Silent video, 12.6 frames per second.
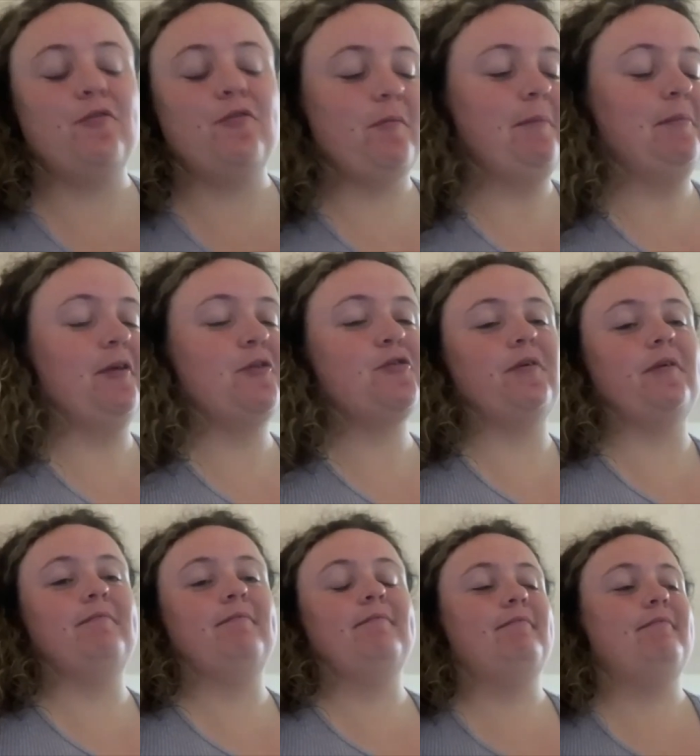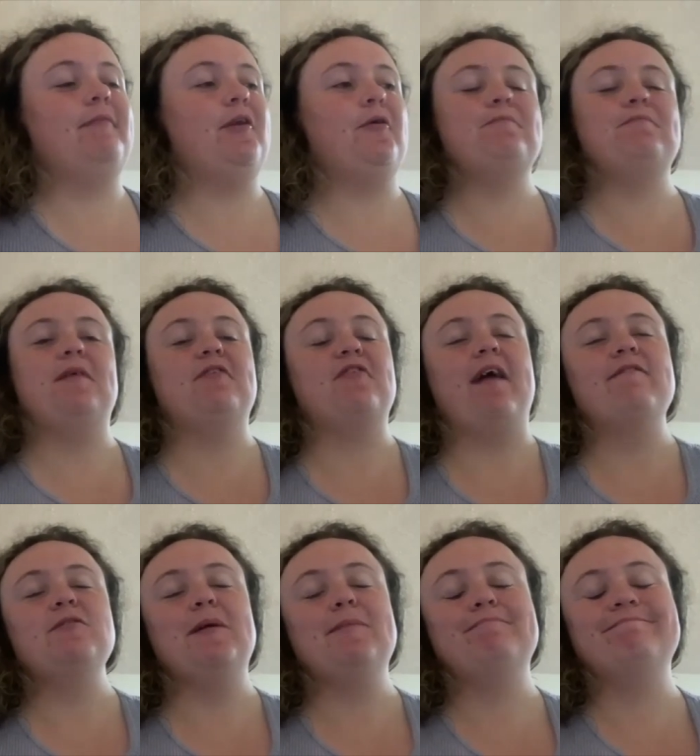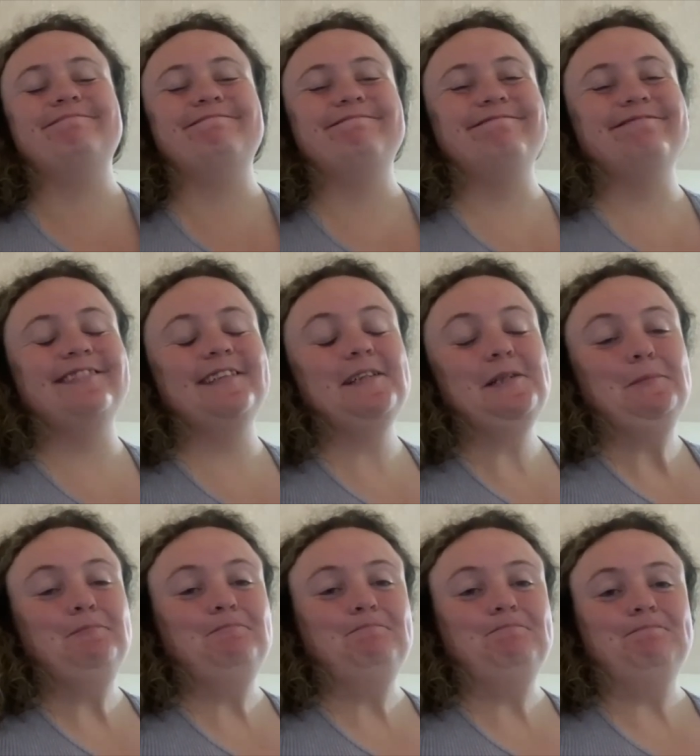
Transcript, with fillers: It was my pleasure. And, you know, thanks for having me. Awesome.